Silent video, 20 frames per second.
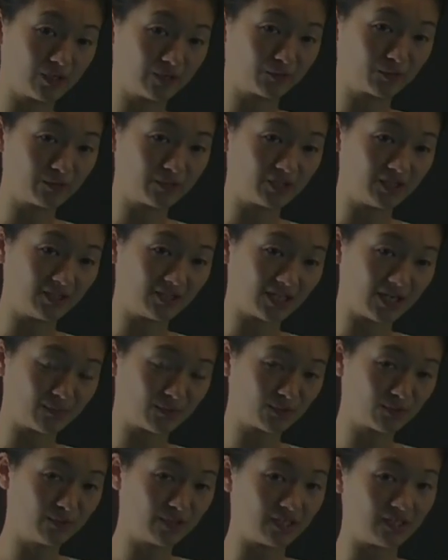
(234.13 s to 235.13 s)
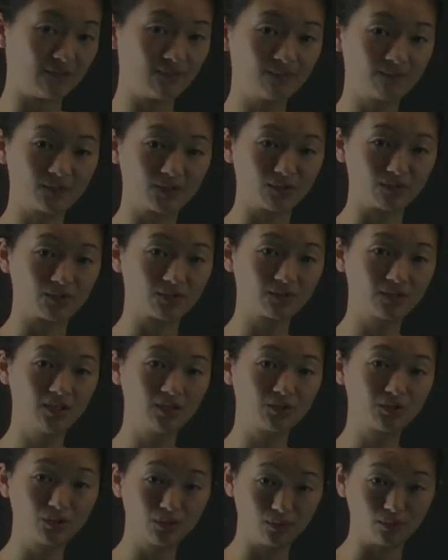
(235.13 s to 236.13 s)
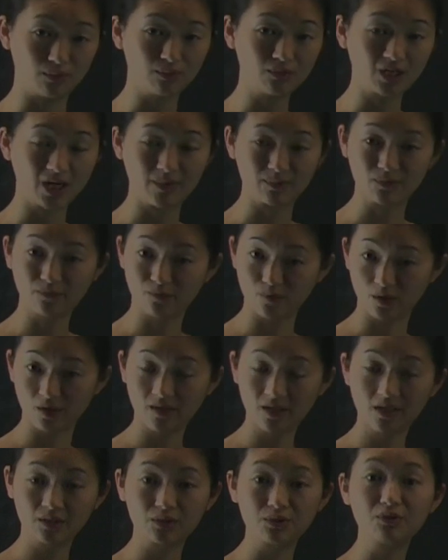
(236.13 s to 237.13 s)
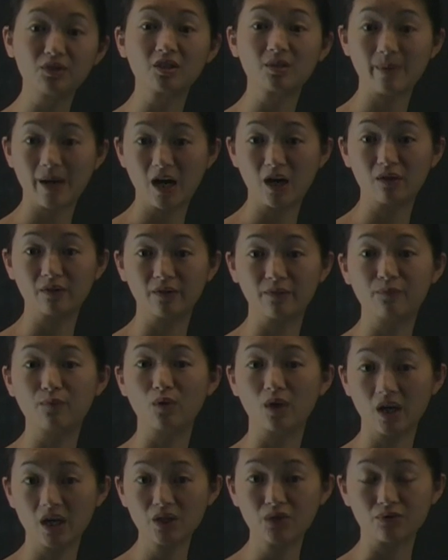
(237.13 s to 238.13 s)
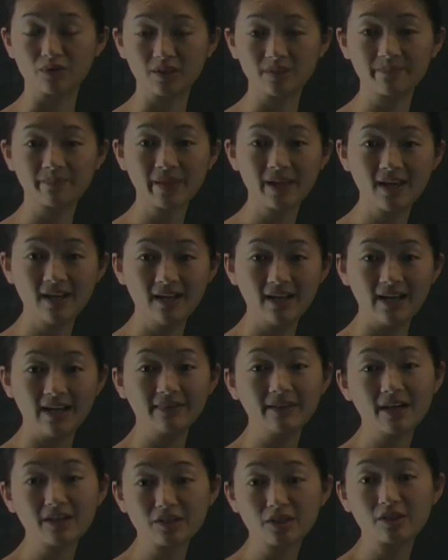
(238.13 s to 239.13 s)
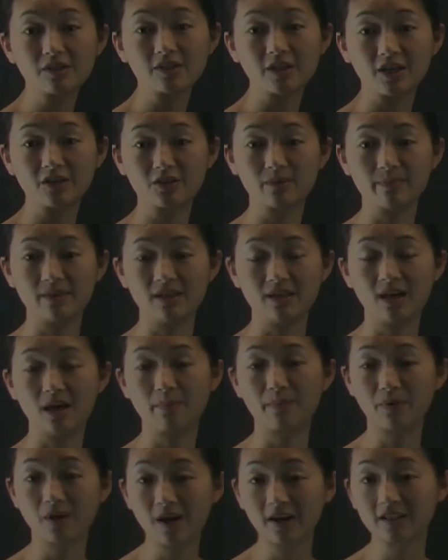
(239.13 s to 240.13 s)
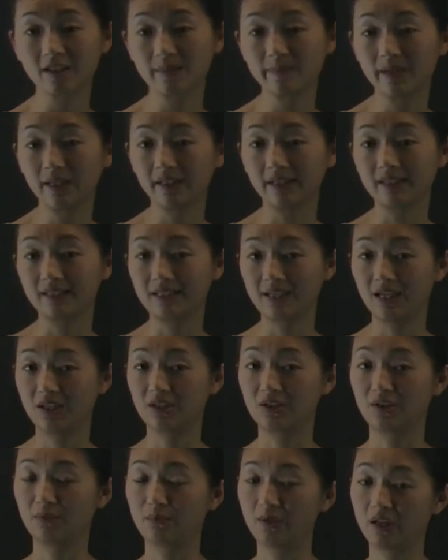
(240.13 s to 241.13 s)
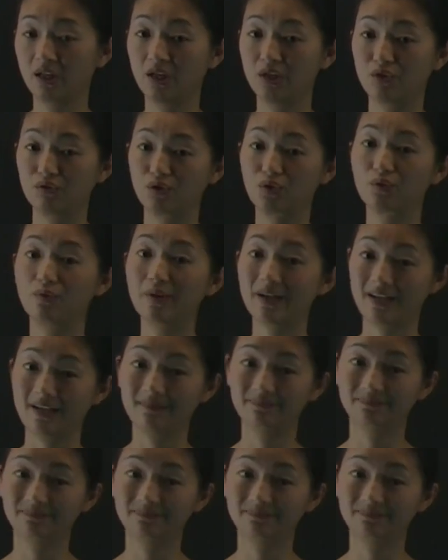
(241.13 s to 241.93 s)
of 20 times 20. So it's 2 times 4, 2 to the power of 400. And that turns out to be approximately 10 to the 120